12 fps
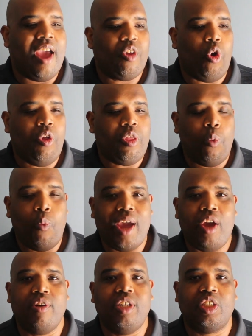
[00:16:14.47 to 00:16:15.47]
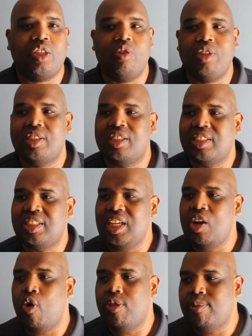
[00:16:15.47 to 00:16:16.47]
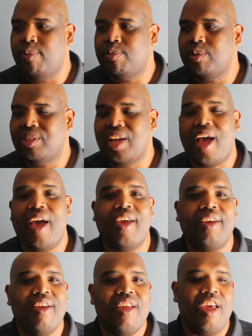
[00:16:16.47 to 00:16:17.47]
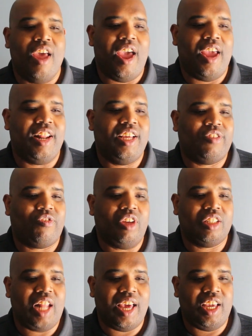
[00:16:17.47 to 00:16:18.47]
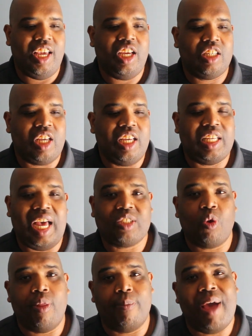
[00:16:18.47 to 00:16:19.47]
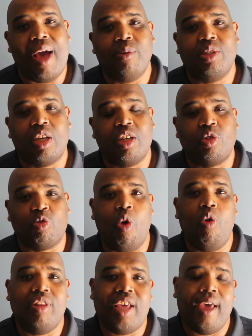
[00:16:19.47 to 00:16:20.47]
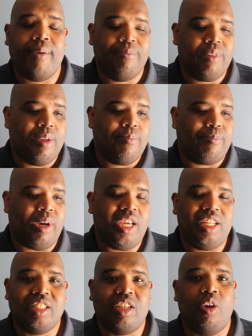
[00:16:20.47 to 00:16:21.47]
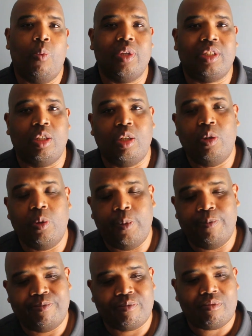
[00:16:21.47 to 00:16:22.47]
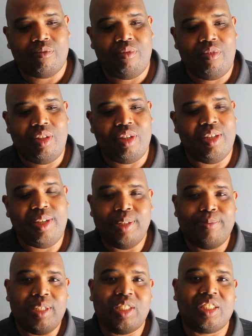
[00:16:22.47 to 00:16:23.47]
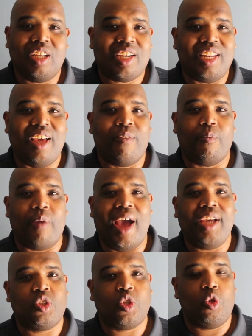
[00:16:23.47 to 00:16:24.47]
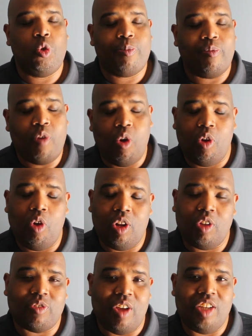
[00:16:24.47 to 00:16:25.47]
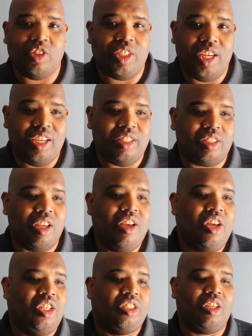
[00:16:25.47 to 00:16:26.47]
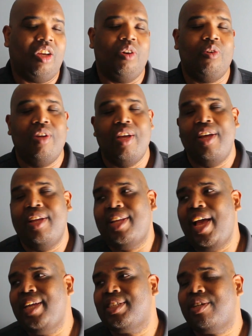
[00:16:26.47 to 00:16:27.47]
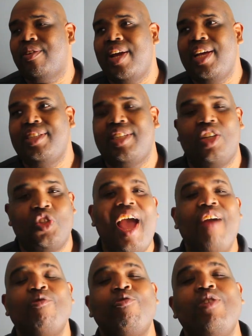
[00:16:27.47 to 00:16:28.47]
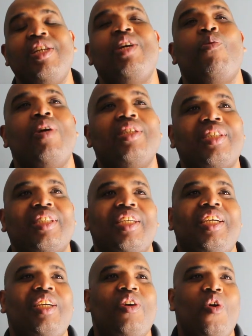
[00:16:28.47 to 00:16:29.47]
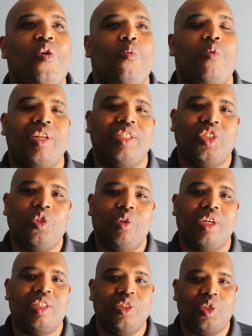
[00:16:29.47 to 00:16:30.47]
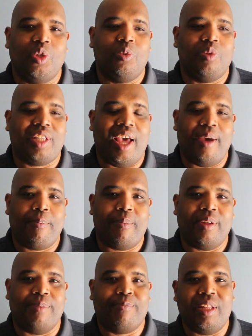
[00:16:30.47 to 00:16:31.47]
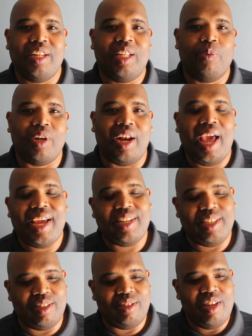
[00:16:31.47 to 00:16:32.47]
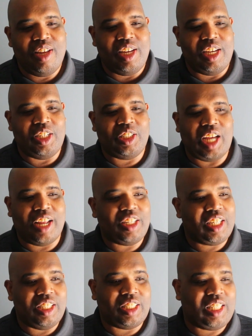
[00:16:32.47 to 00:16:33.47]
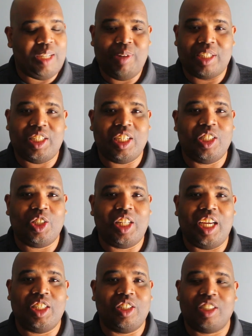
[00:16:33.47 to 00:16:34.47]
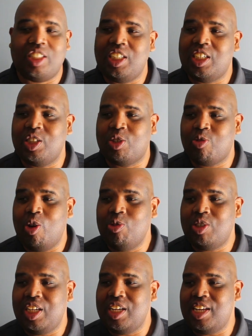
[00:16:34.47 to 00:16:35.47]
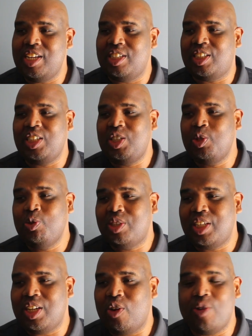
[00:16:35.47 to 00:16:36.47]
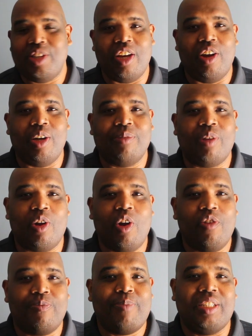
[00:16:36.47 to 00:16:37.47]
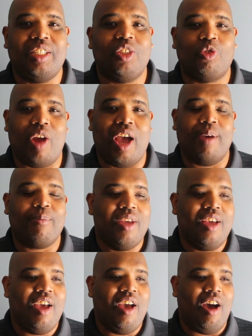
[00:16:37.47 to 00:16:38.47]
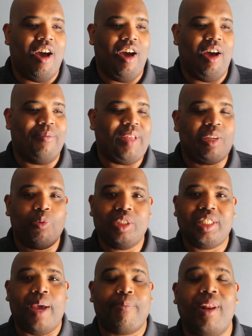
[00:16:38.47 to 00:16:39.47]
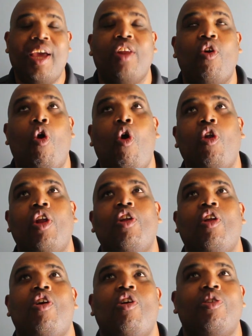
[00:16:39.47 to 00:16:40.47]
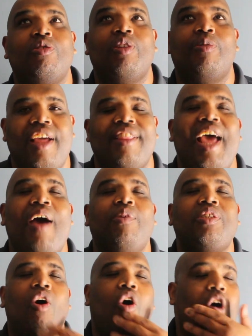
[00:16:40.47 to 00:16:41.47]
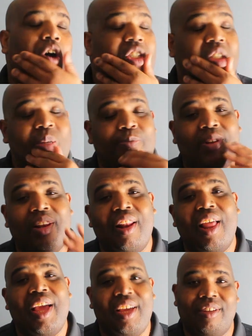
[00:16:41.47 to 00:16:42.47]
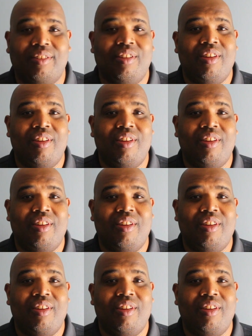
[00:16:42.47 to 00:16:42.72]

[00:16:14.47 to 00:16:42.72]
all the weight on his shoulders to see all these people die, and he feels like he he has all the power to control that, but he doesn't know what to do. He's been stuck in that ice cube for all those one hundred years. So that's crazy. I really want to see what Azula can do with that ability with lightning. And it seemed that she can they she controls it, and she used it on the um the earthbending tribe. Um that was their plan all along. The, that was an awesome play